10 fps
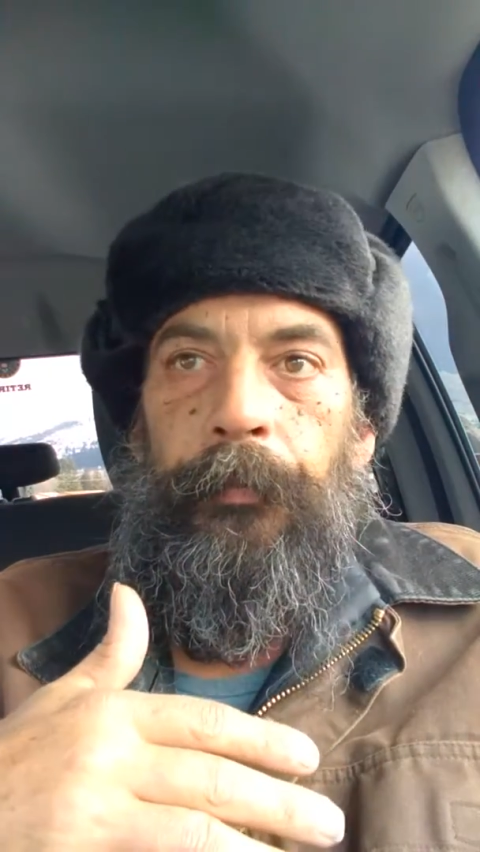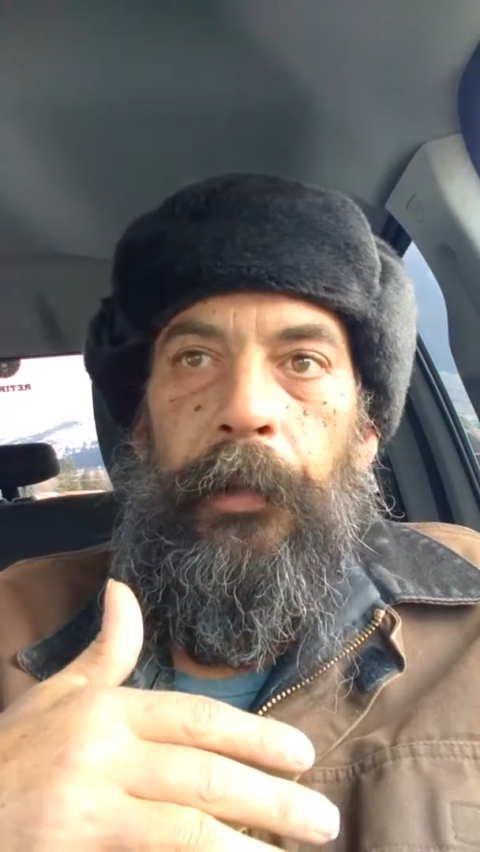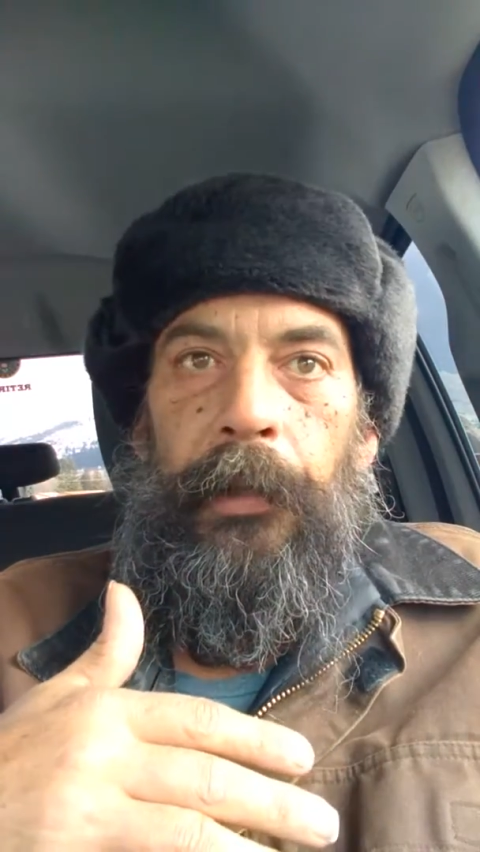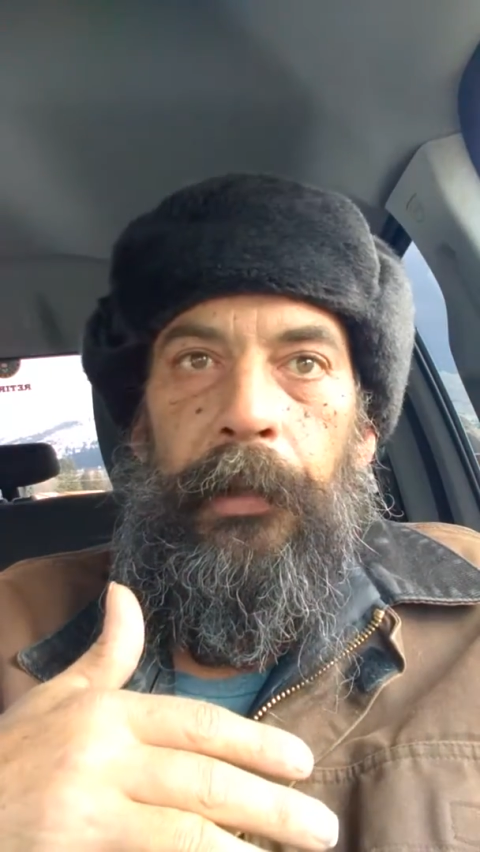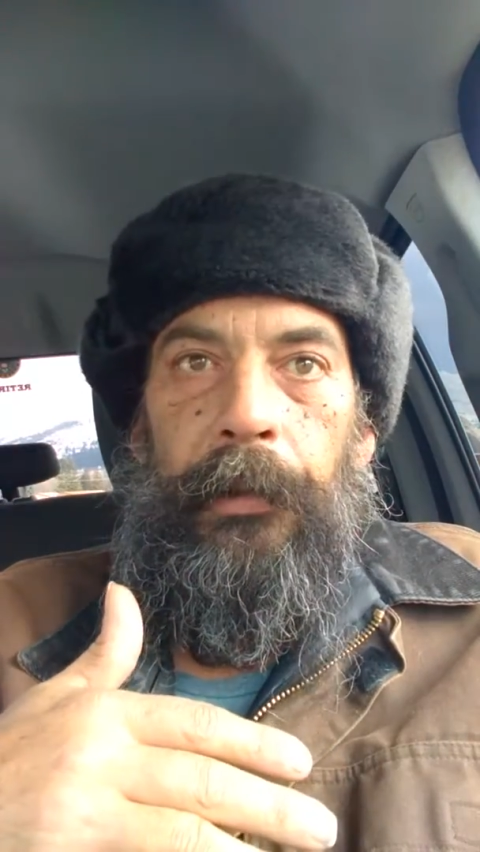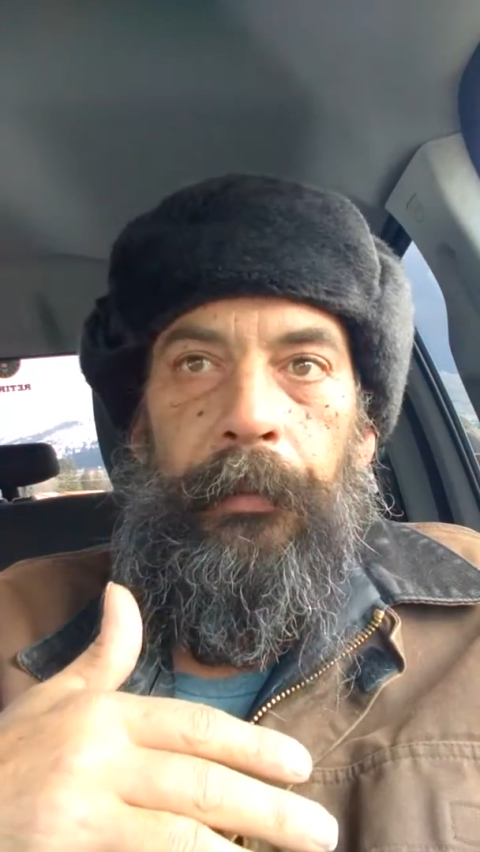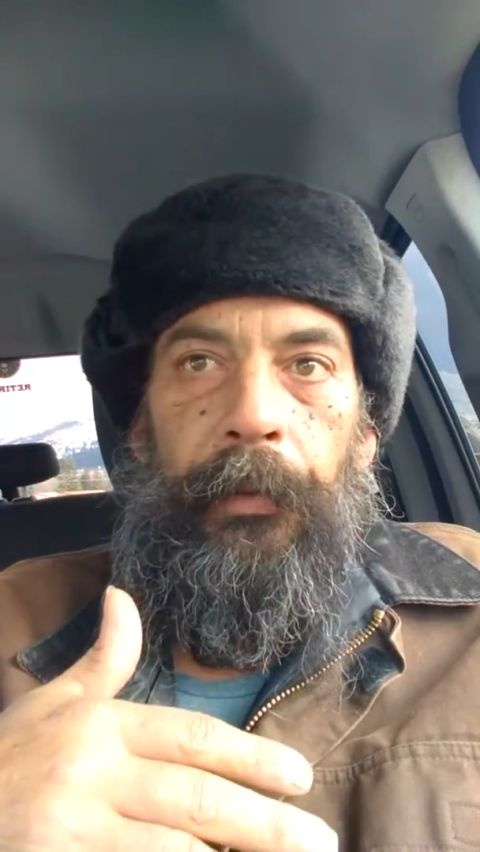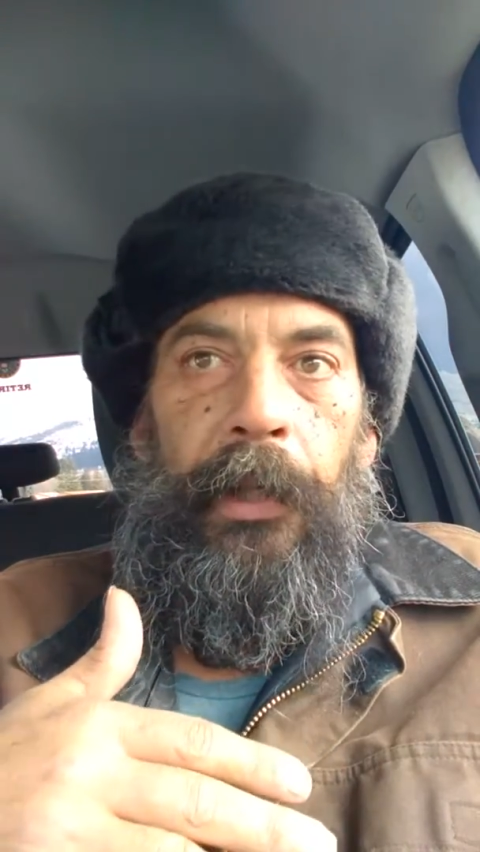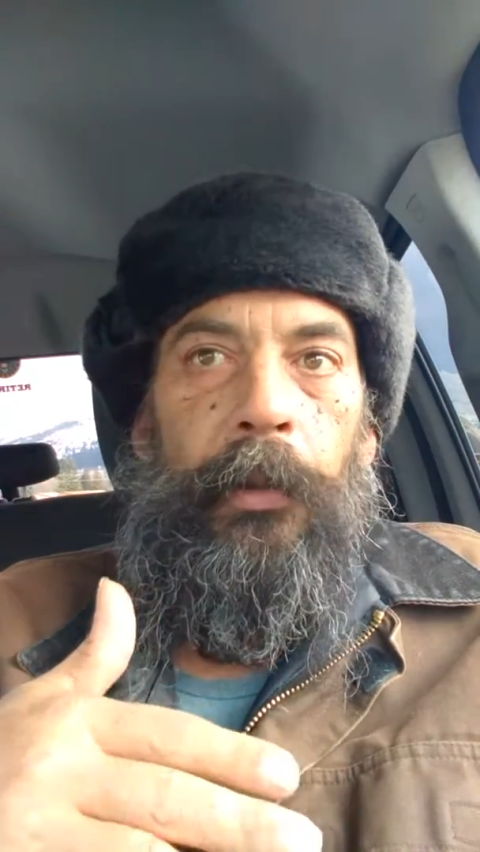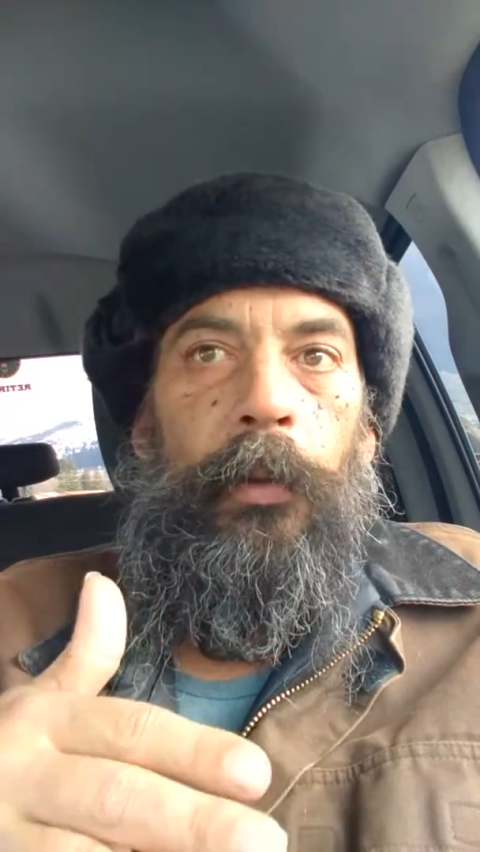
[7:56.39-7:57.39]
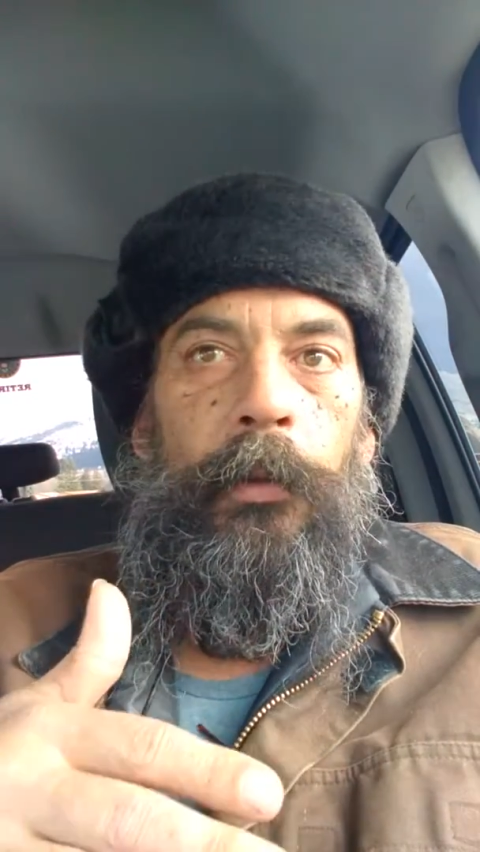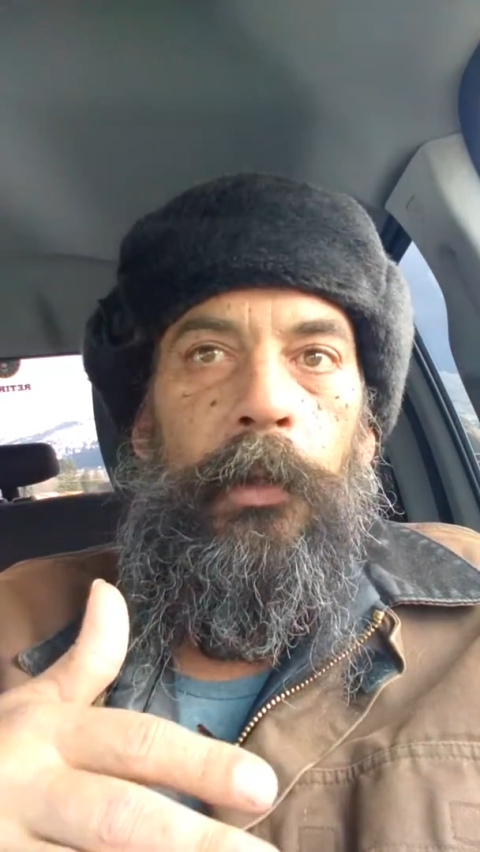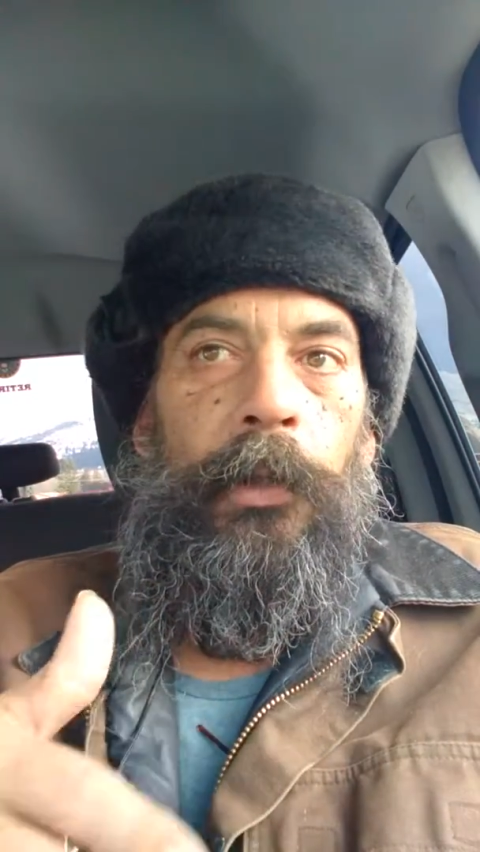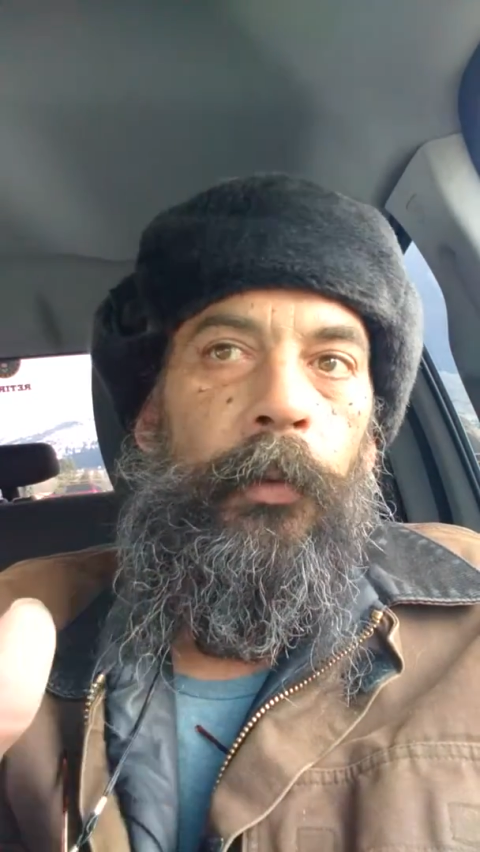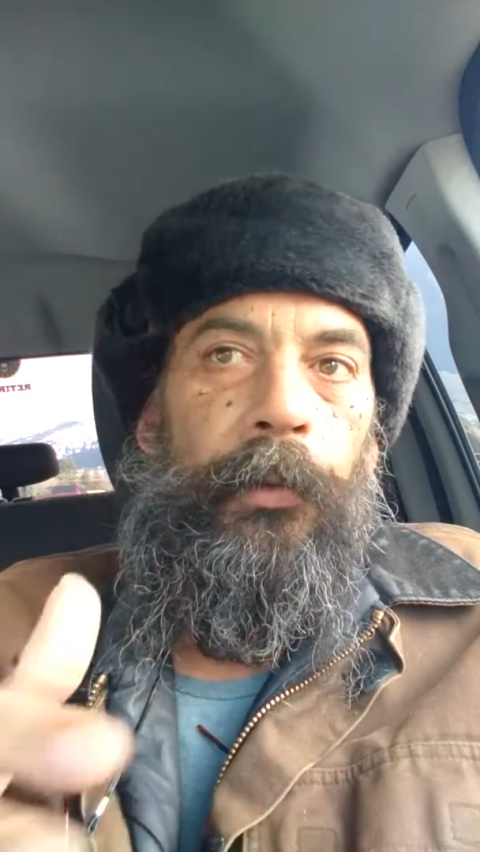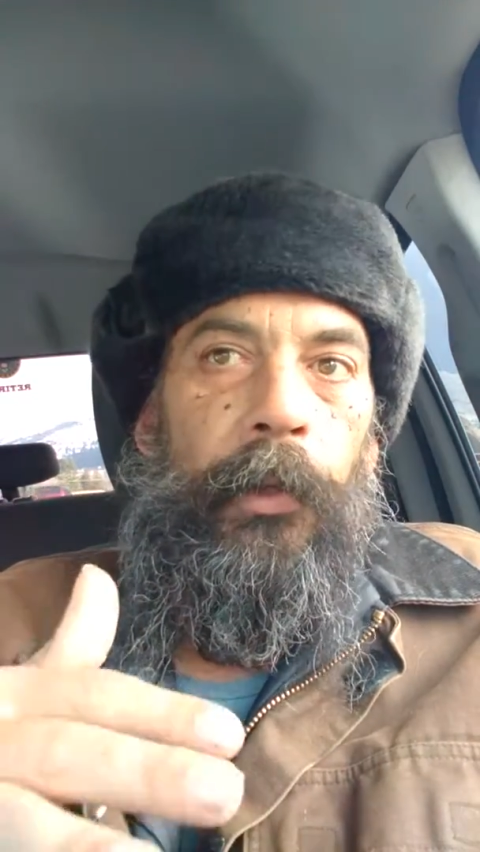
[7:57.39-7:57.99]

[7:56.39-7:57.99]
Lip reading: that go along with